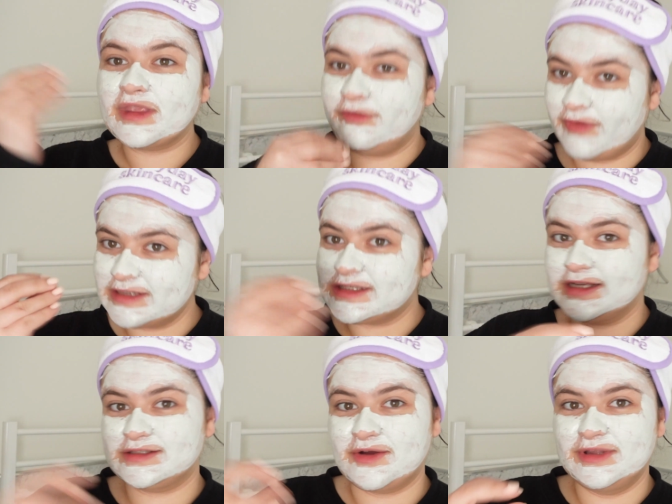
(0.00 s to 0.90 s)
face
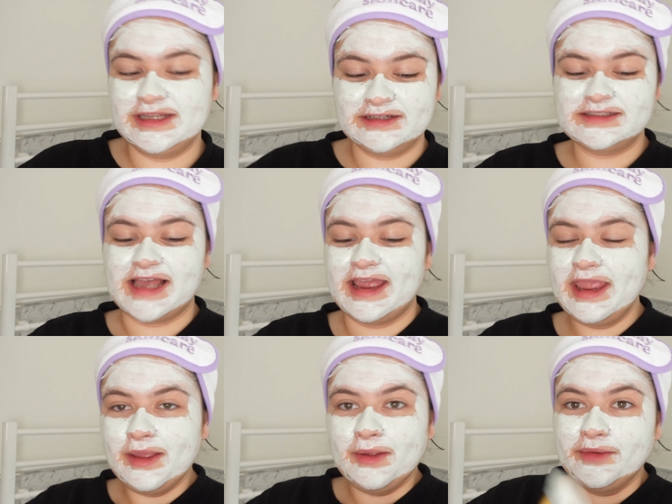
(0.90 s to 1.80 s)
starts has a little
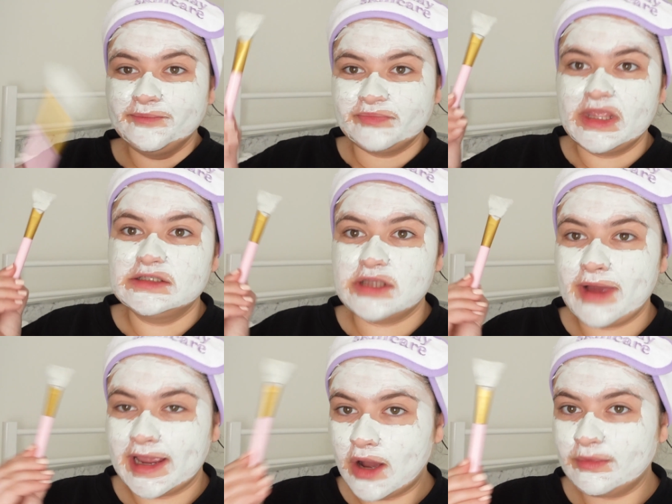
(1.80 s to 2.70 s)
tight. So
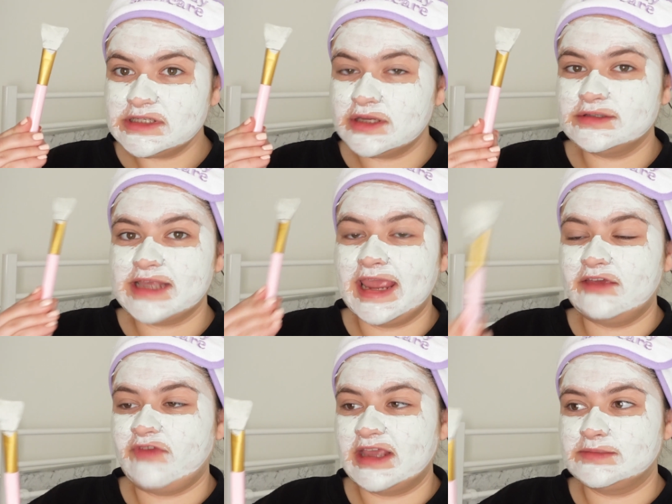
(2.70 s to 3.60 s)
I always use a
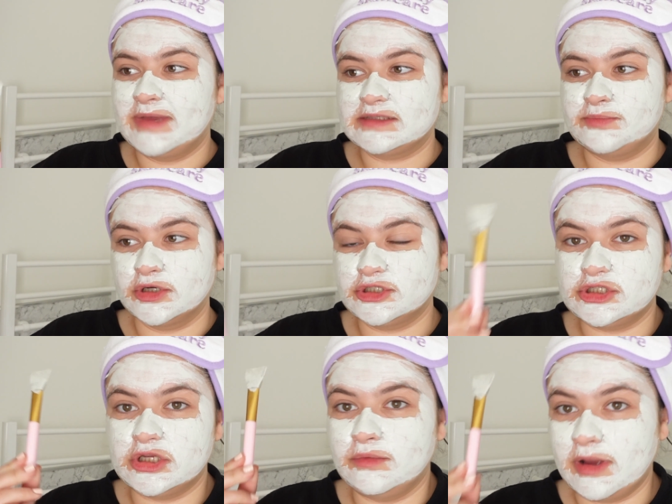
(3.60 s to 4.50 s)
face mask brush
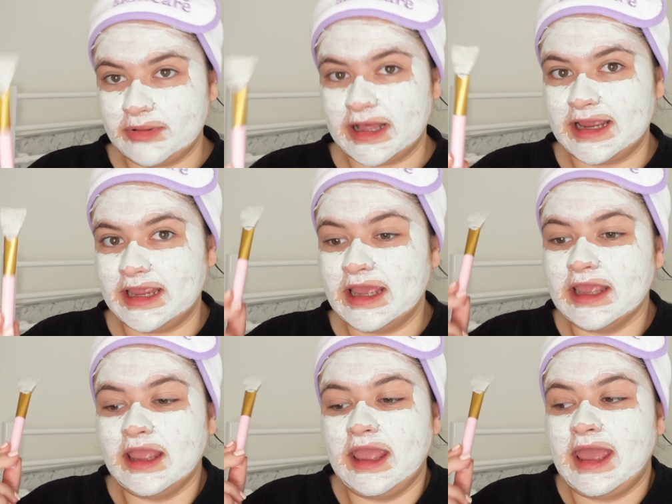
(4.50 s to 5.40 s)
to apply
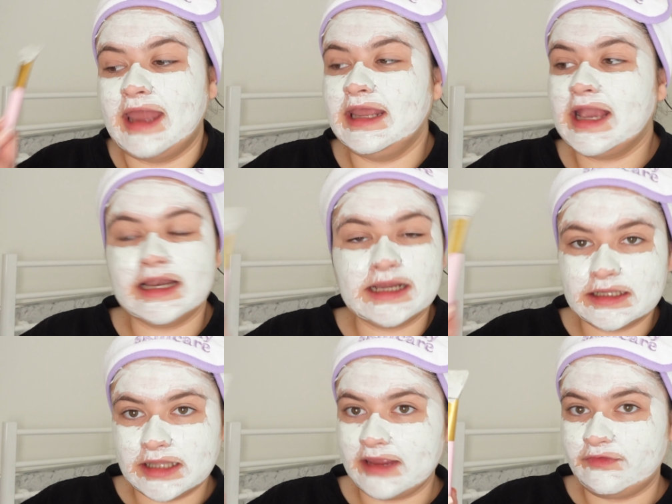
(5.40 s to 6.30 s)
any kind of
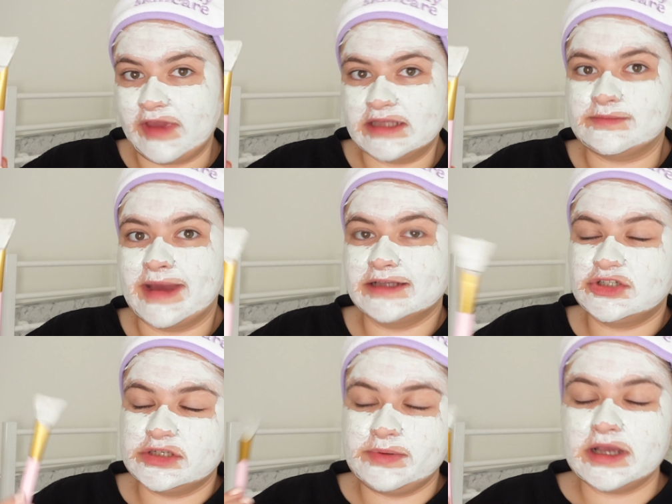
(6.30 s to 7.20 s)
clay face mask
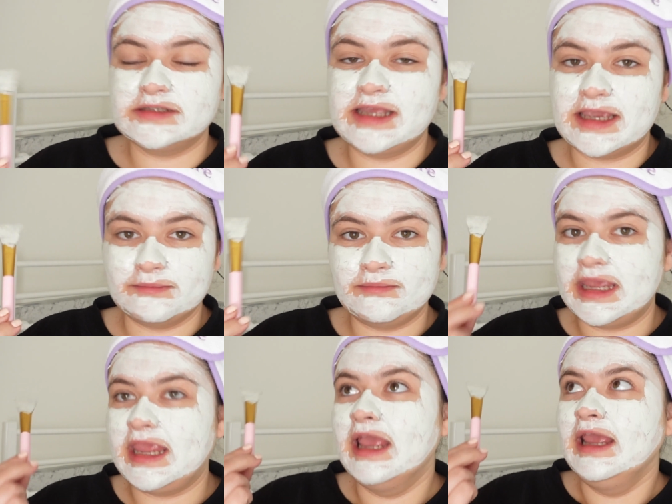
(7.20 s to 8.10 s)
just because they can
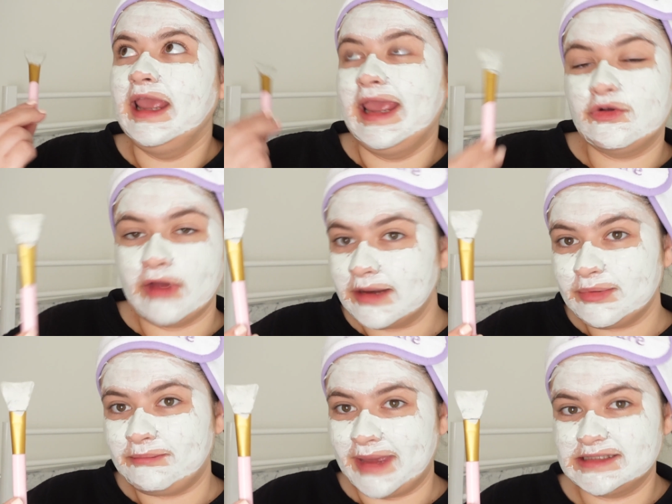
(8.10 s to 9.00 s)
be
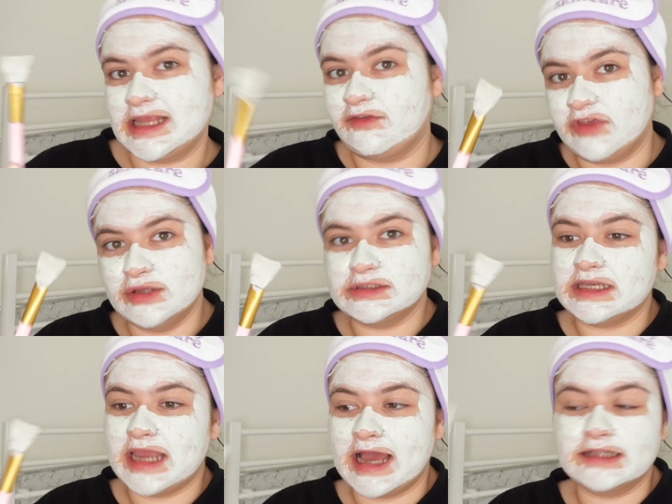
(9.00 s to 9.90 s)
incredibly messy if you're
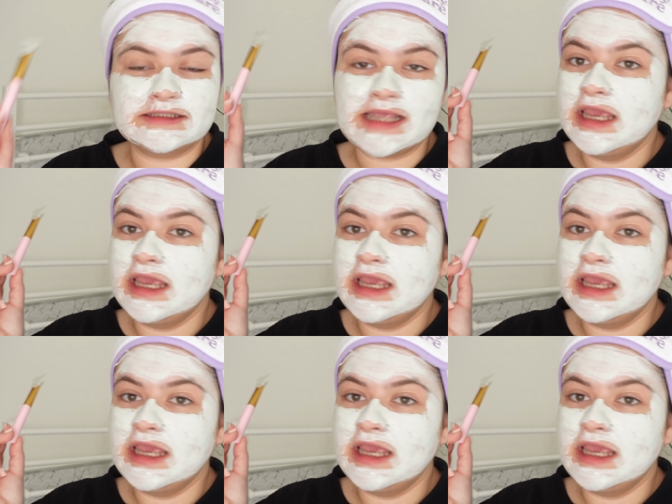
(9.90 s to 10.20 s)
using your hands.